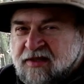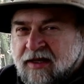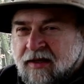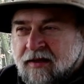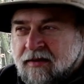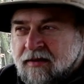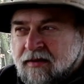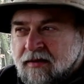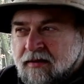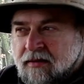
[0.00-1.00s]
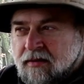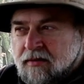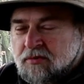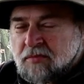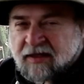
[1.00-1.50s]
and
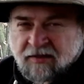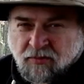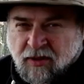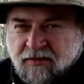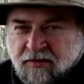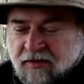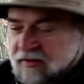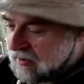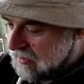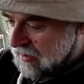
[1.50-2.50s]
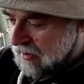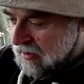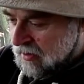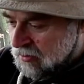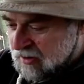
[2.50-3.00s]
you might have wondered,
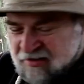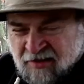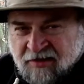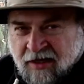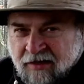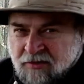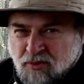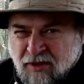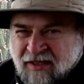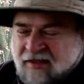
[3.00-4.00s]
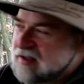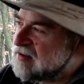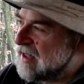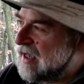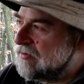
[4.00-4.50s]
what's this guy doing in his
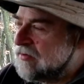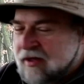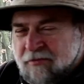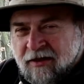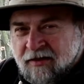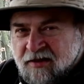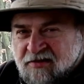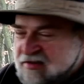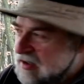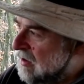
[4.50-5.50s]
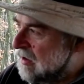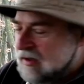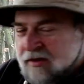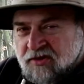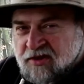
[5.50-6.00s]
life? I mean, he's
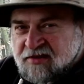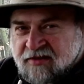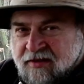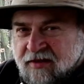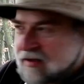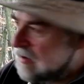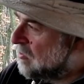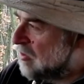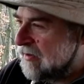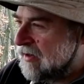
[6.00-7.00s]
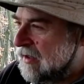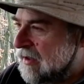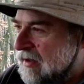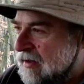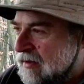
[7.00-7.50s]
just
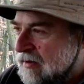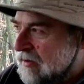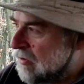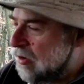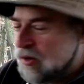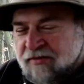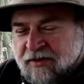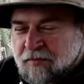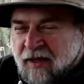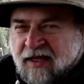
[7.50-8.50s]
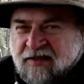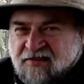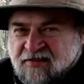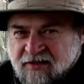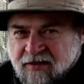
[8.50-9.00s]
traveling all over the
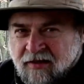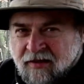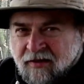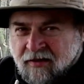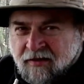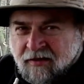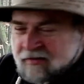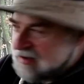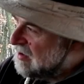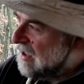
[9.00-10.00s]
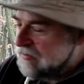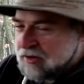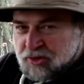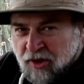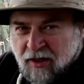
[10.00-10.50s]
place. Does he have a
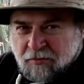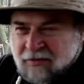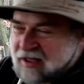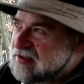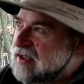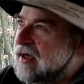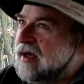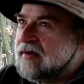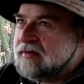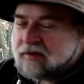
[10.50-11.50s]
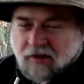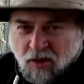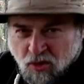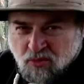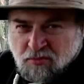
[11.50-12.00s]
job? Does he have a
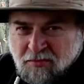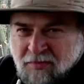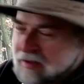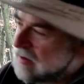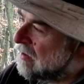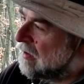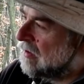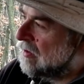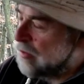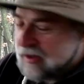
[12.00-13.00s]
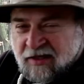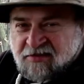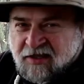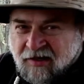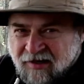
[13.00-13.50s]
home? Where does
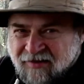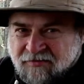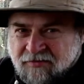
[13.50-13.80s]
he live?